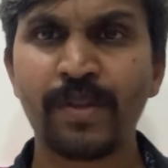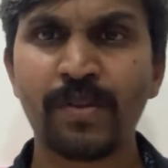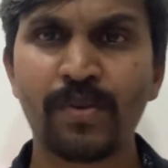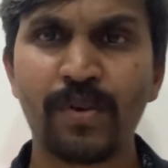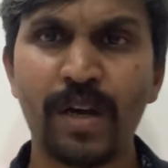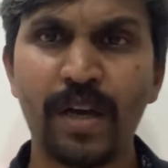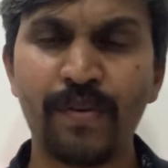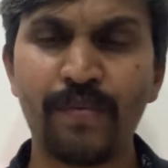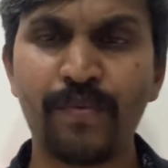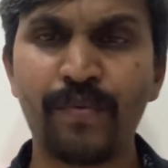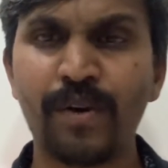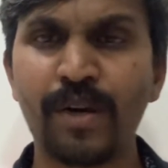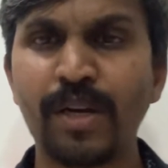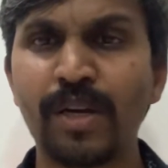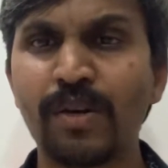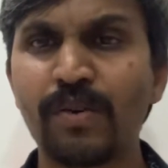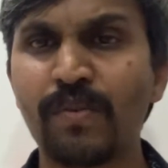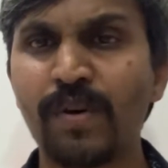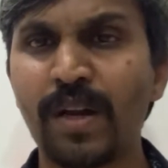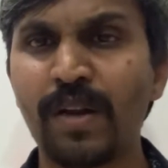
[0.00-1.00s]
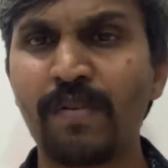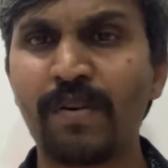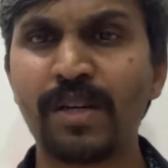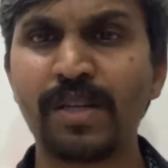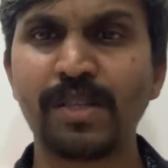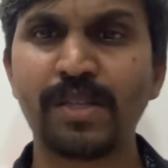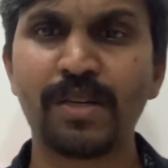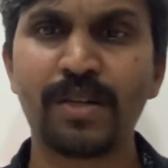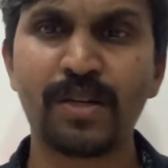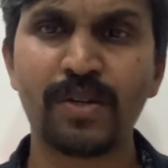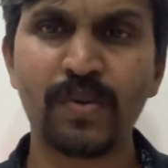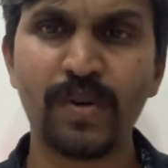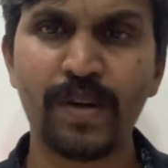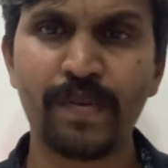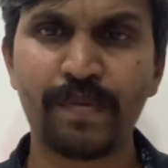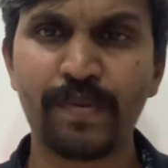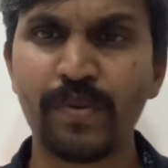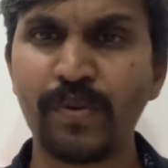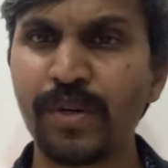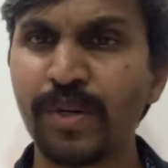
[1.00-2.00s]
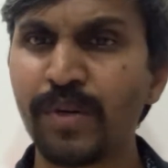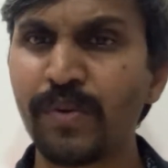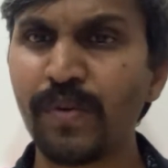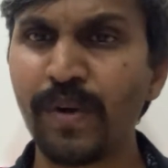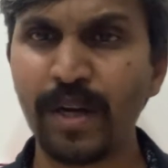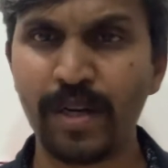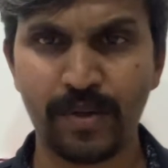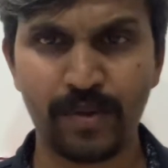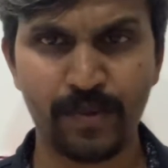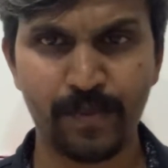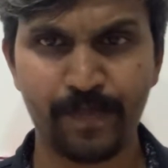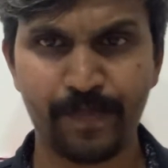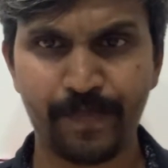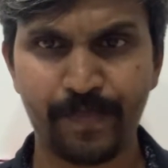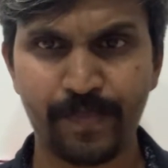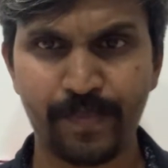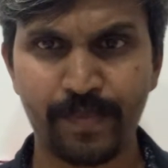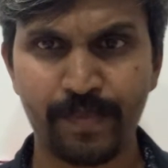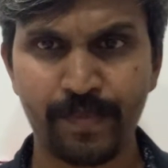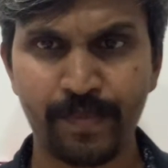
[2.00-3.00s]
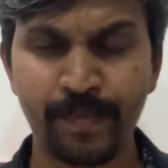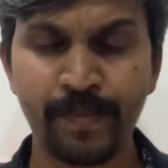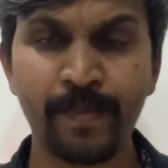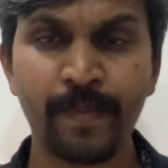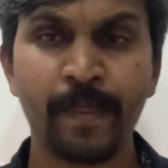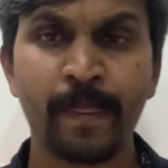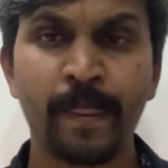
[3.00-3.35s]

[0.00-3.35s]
so F1 into L1 is equal to F2 into L2.